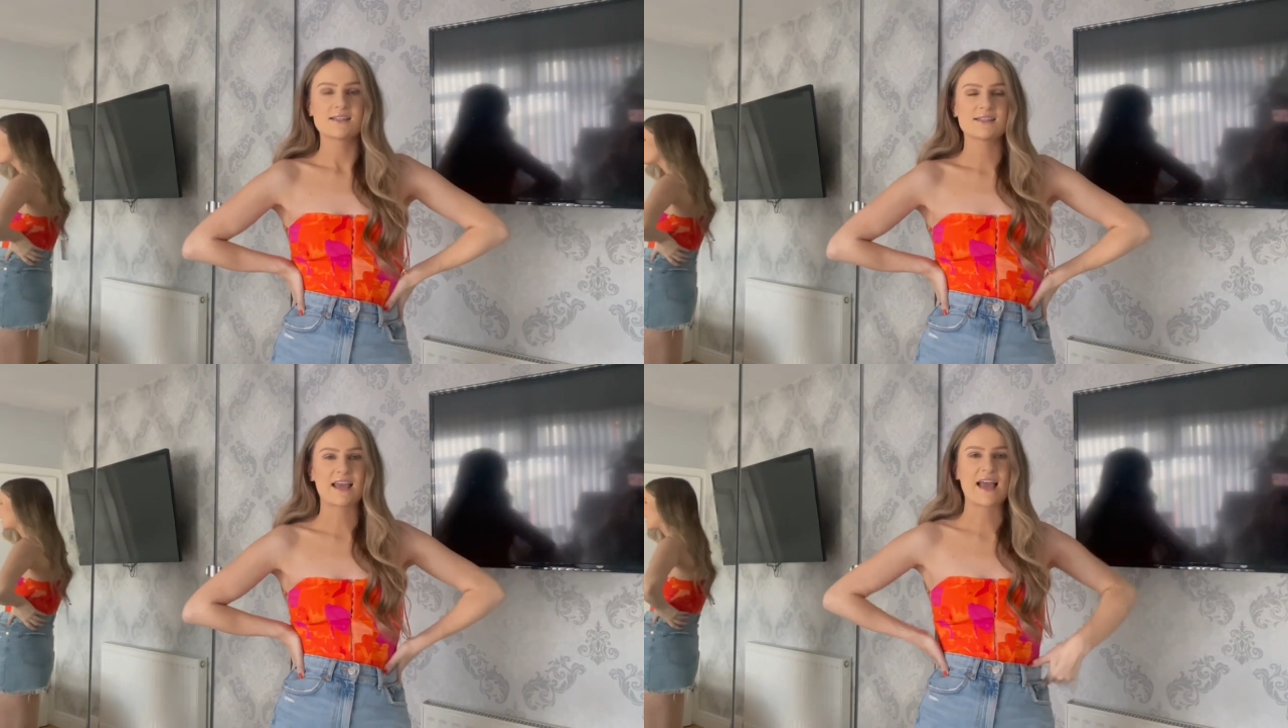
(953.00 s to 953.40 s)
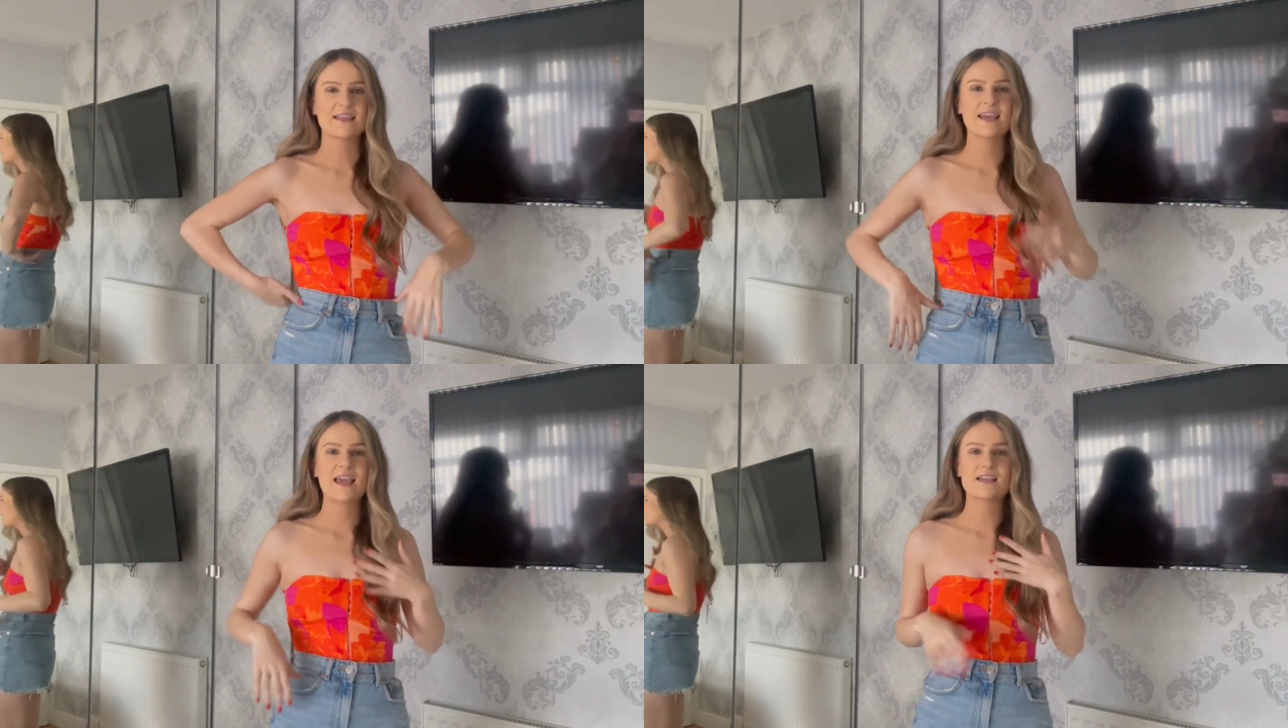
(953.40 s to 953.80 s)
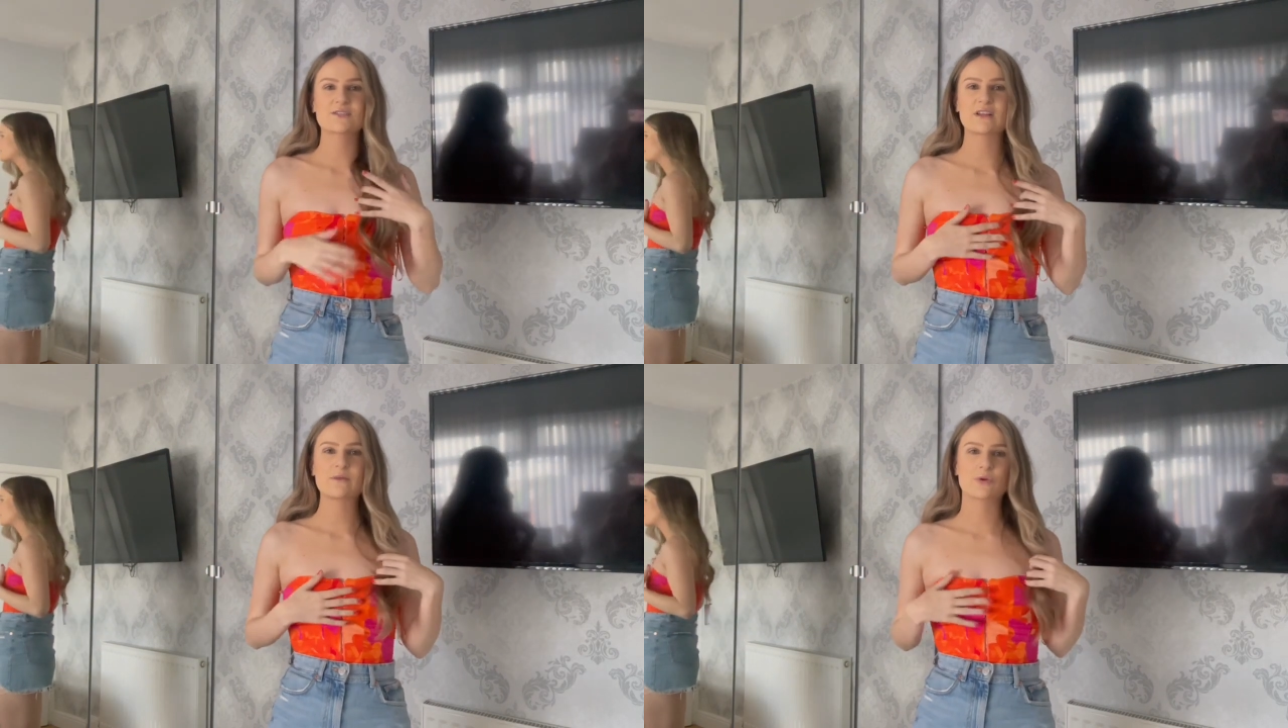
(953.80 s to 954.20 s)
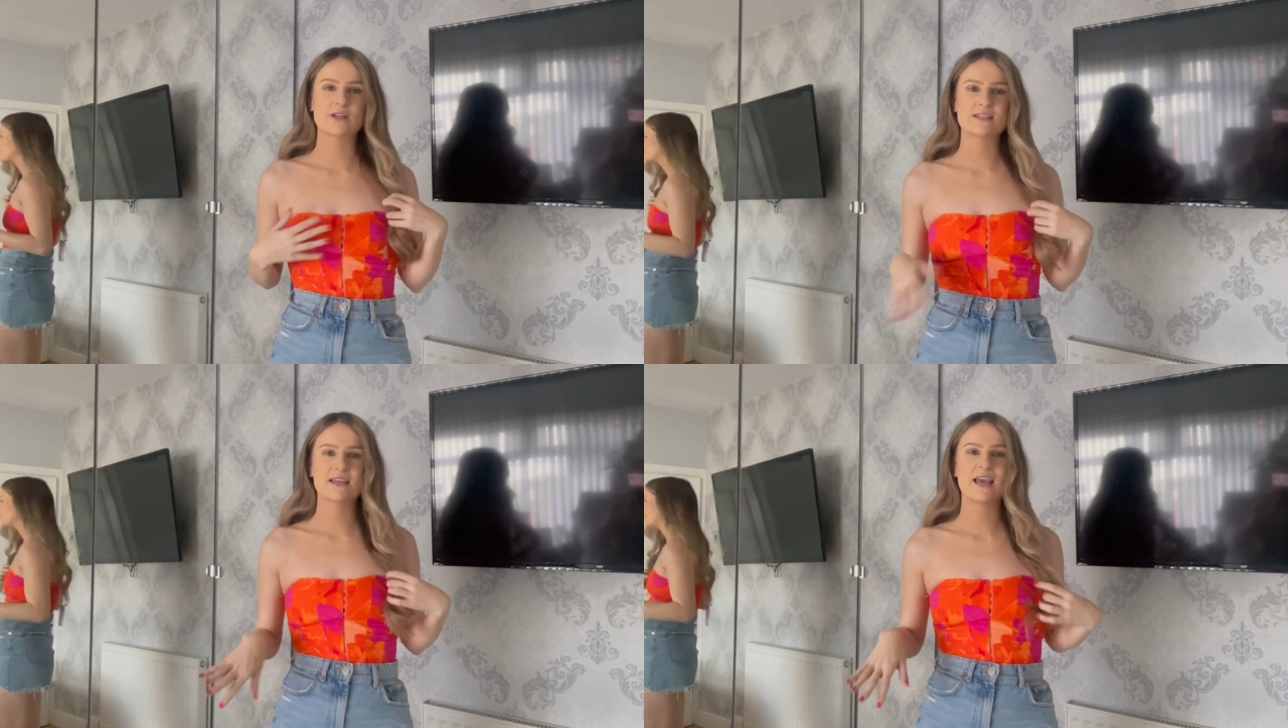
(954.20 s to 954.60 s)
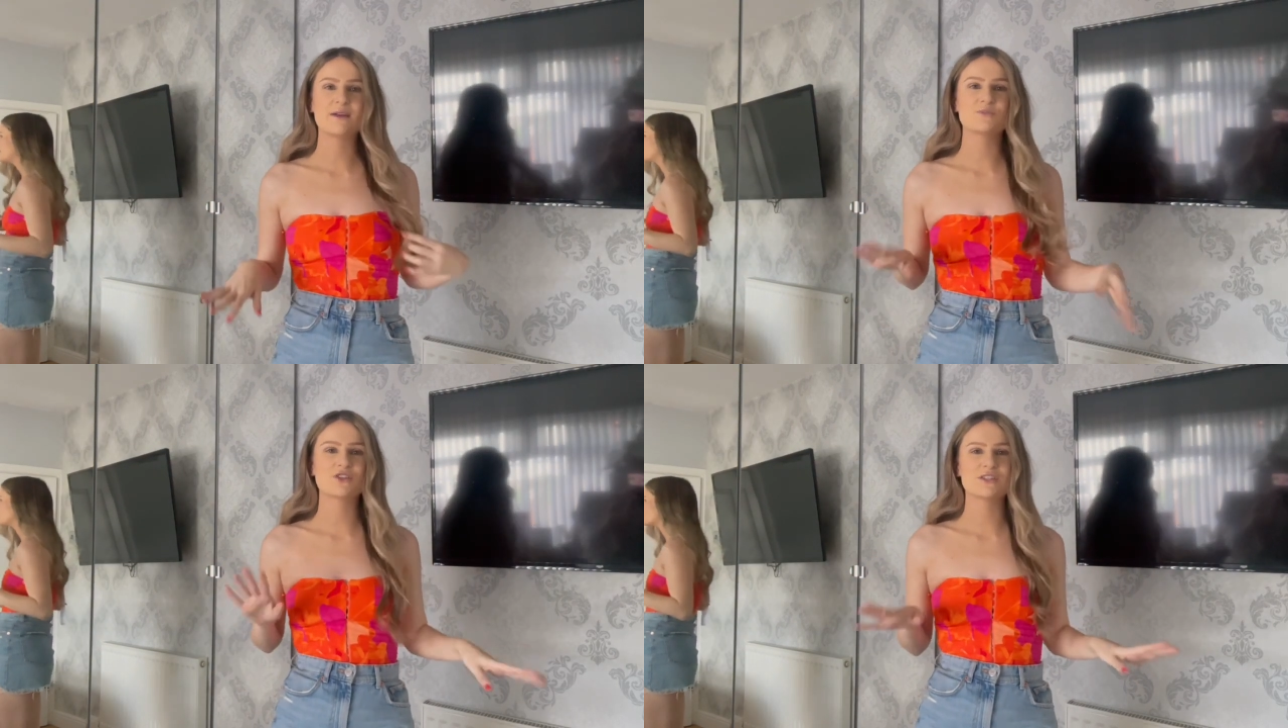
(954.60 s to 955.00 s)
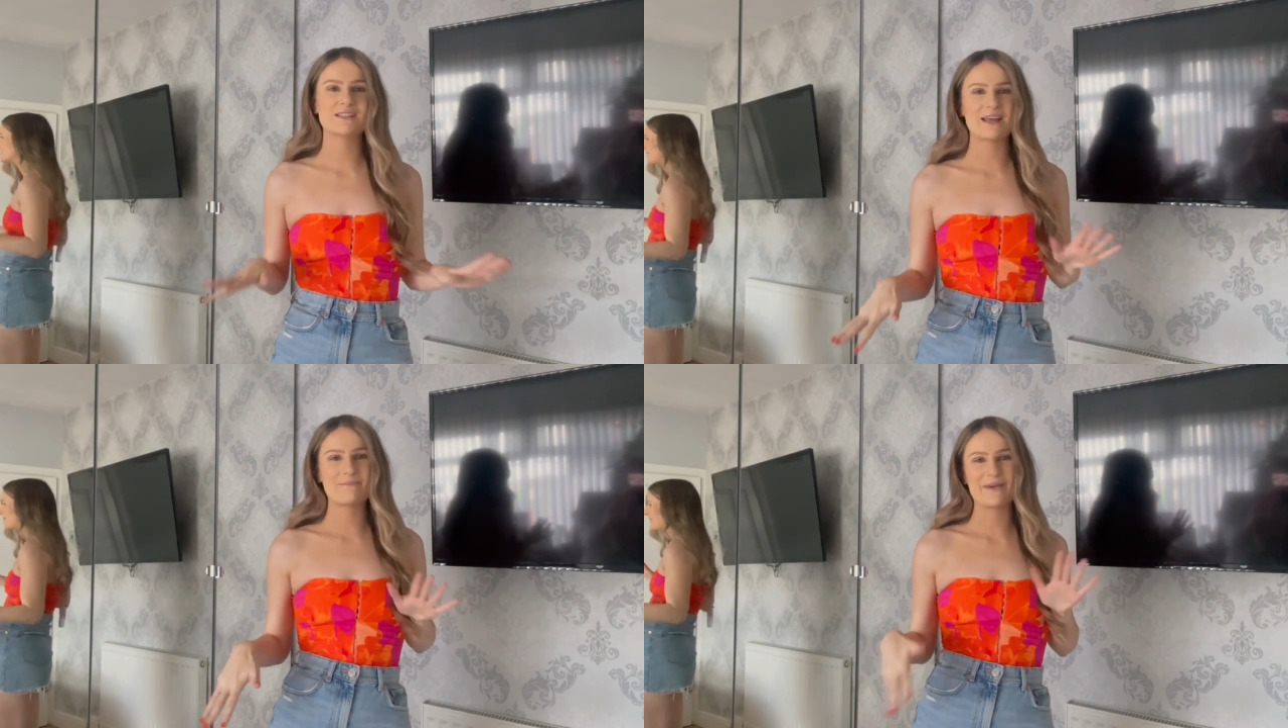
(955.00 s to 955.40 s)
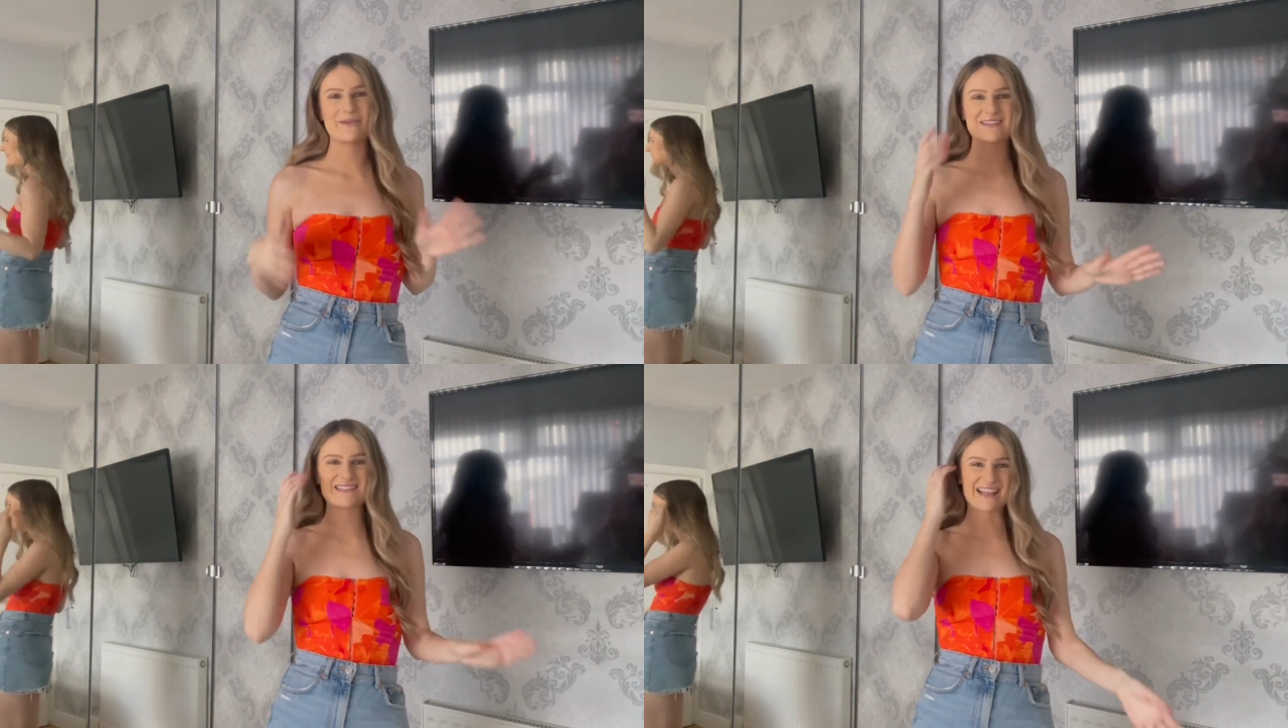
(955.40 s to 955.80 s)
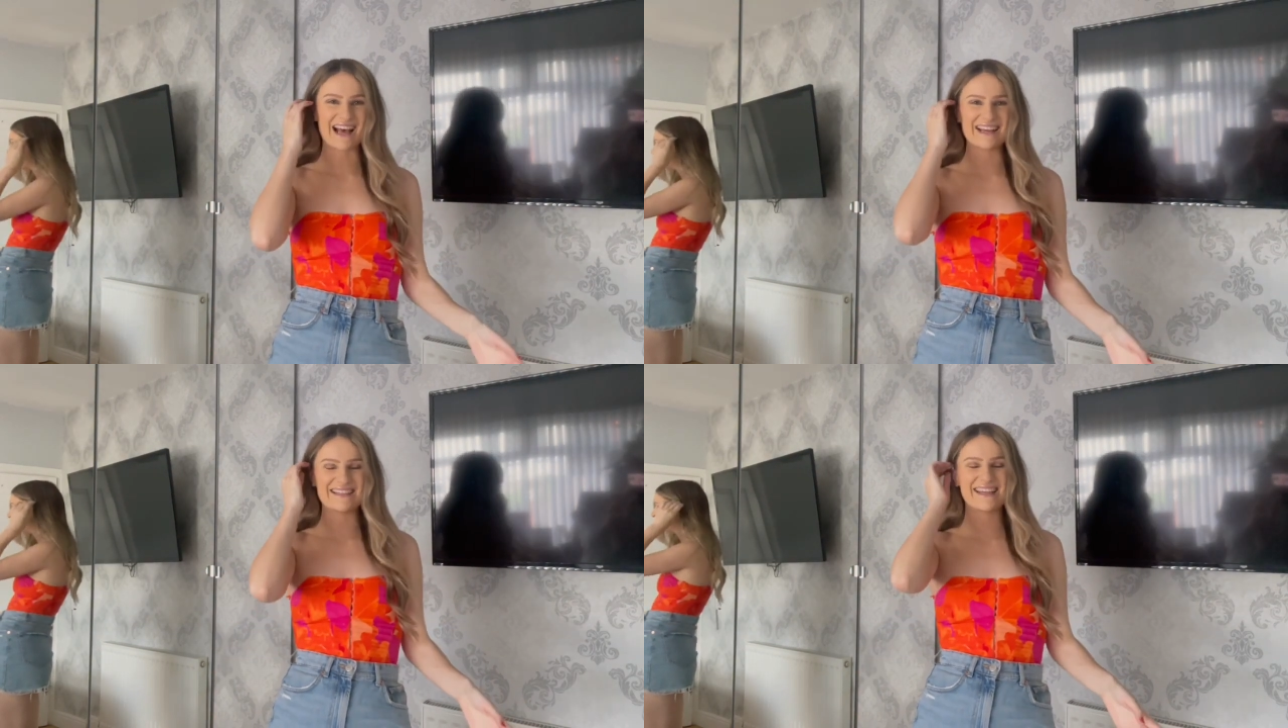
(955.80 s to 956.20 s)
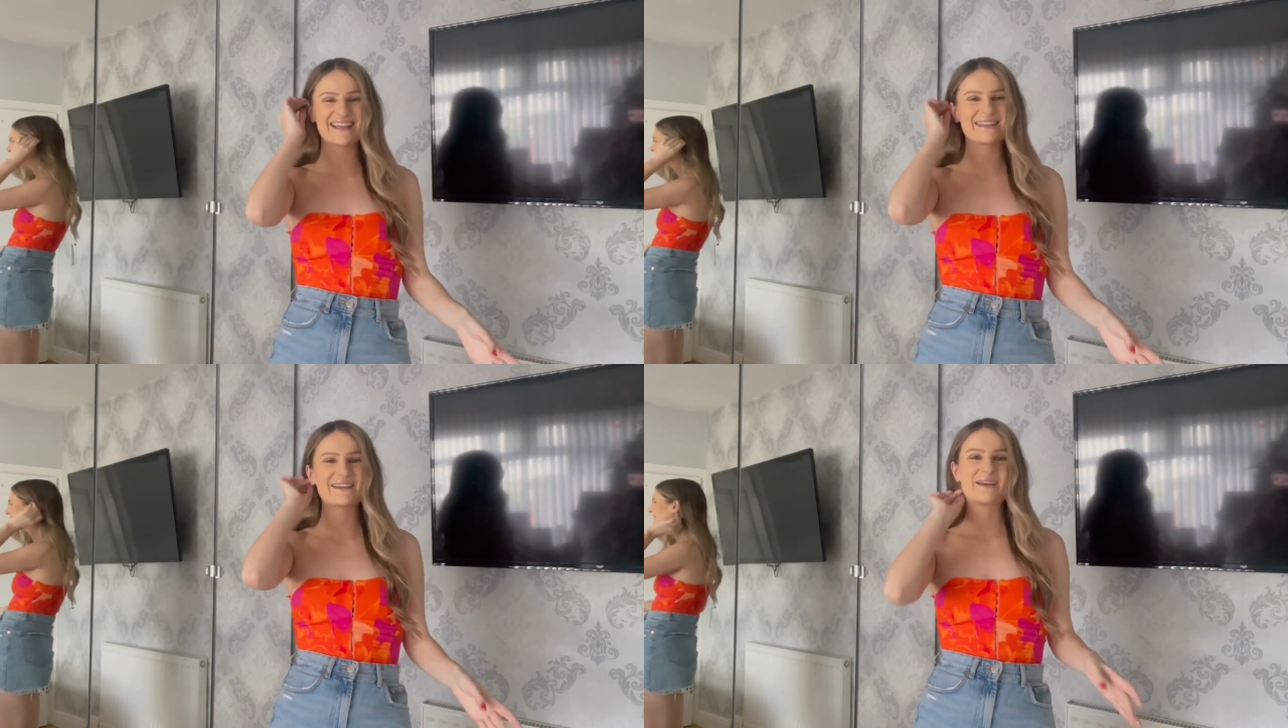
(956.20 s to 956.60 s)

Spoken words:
So yeah, I think it is really pretty. I'm just a bit undecided.